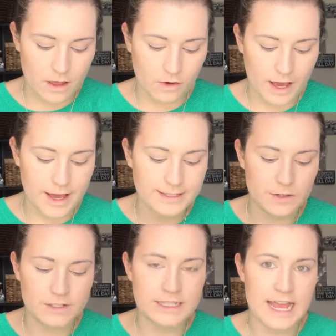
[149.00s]
Okay,
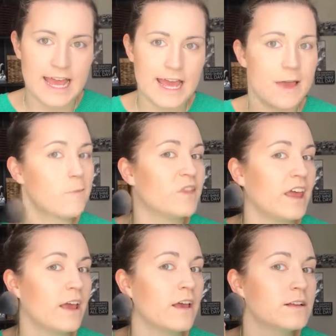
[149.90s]
so same
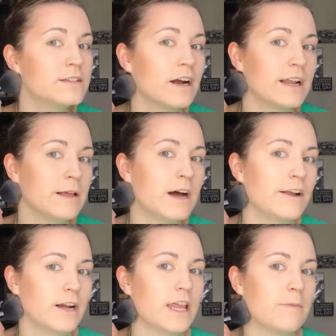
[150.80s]
thing, starting
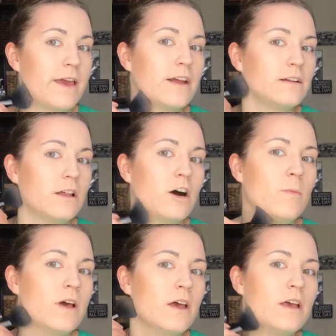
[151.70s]
underneath my
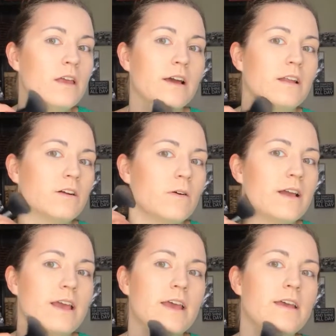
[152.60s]
earlobe, kind of
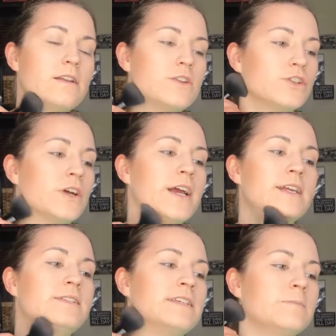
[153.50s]
going in,
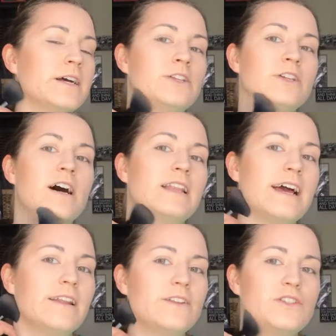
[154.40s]
tracing my
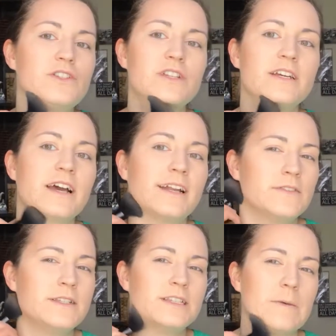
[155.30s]
jawline. This is just going to kind of
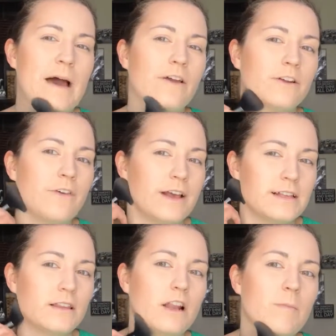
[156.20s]
slim out your face
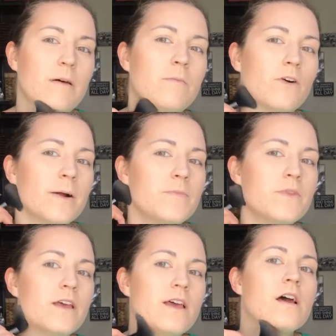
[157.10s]
a little bit more.
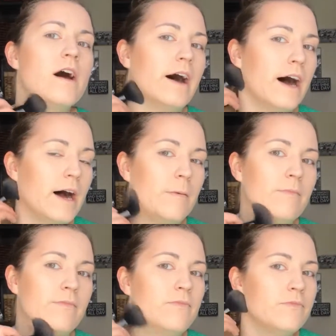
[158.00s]

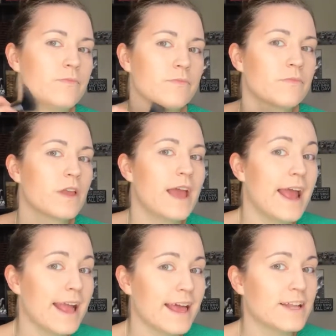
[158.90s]
Um,
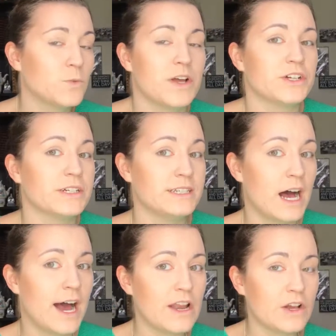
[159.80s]
and when you're
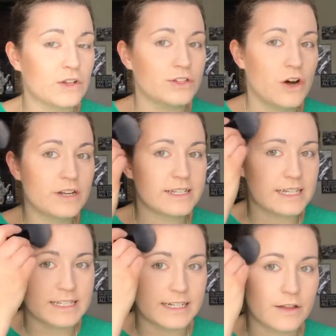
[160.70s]
done, you'll notice
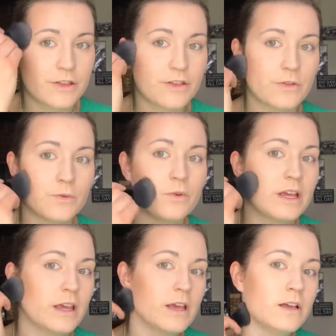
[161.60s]
that it's like a
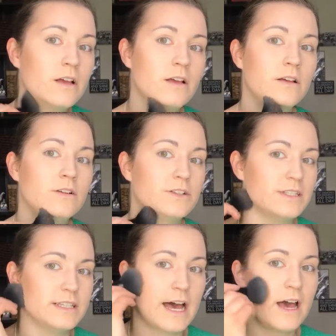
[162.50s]
three. Do you
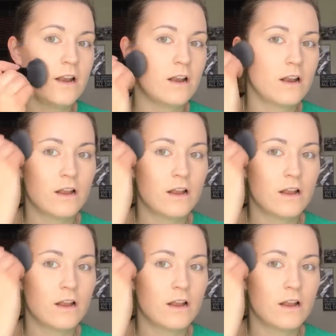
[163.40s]
see that?